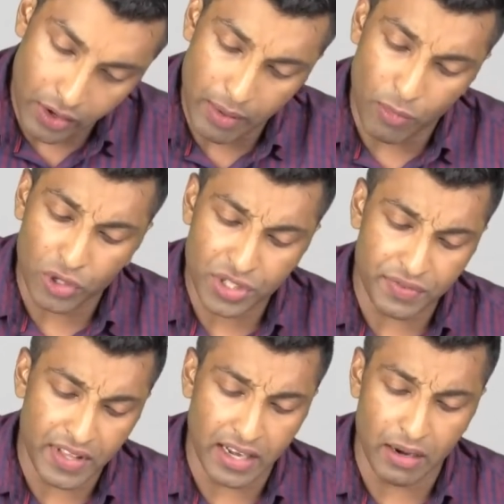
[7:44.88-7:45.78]
Okay,
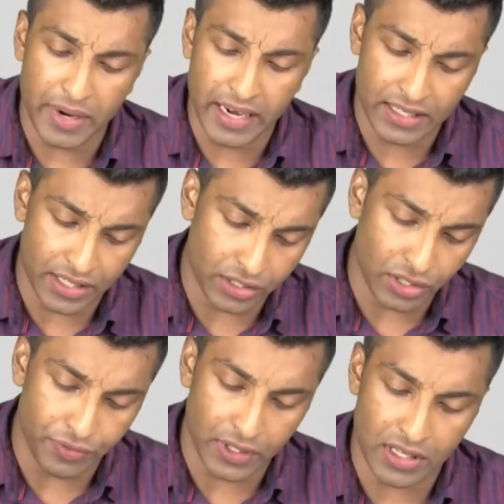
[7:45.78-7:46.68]
most of the
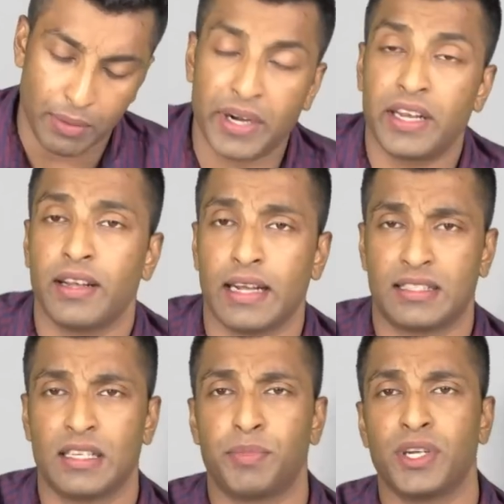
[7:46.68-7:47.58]
recommendations of this committee are
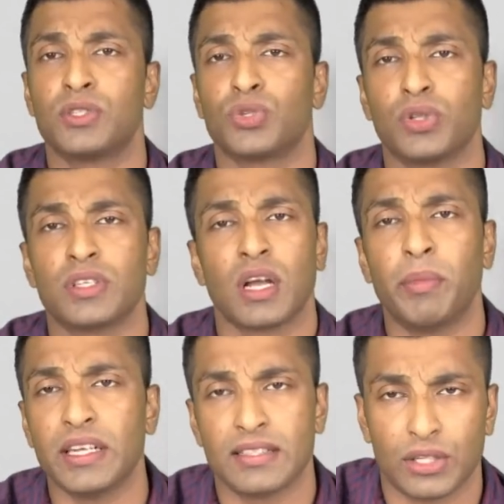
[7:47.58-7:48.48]
accepted, so this
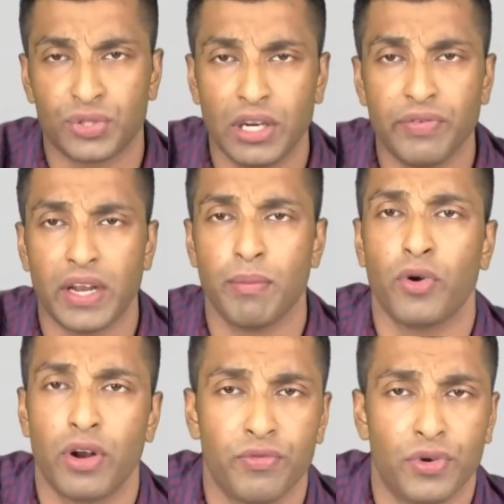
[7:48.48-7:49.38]
committee is actually very
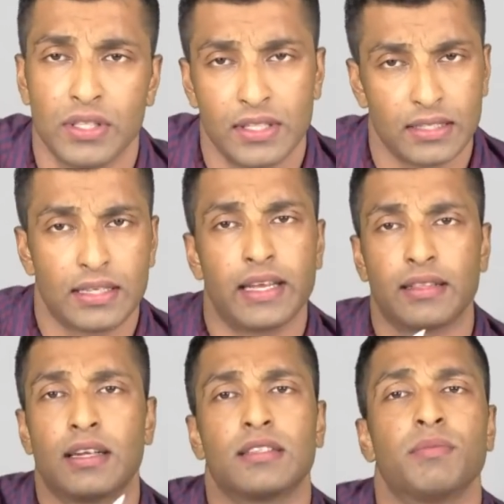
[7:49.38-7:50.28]
important for us, just
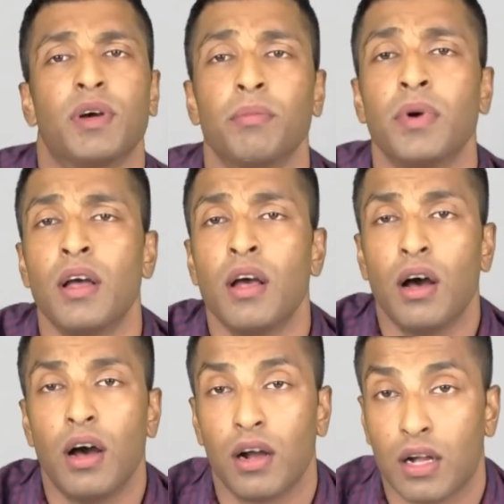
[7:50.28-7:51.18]
like Narasimham
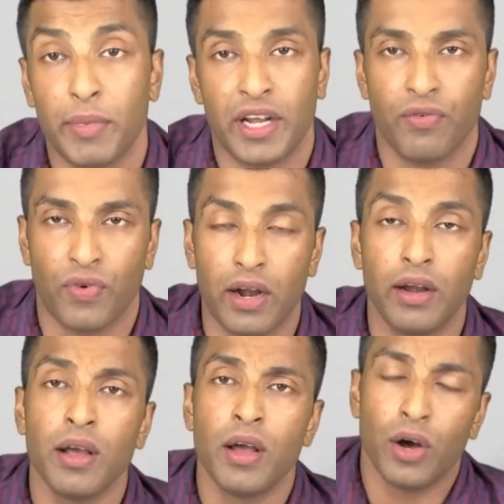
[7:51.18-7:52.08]
committee
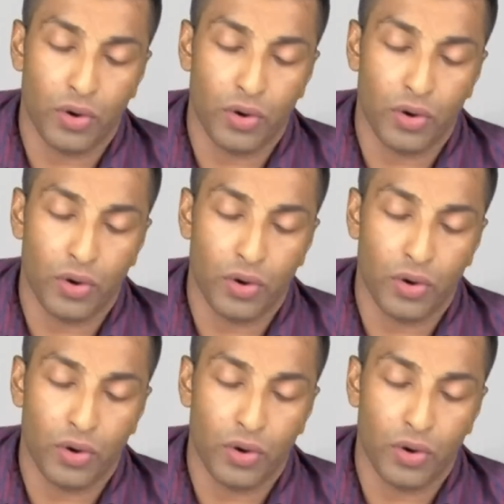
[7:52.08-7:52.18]
1.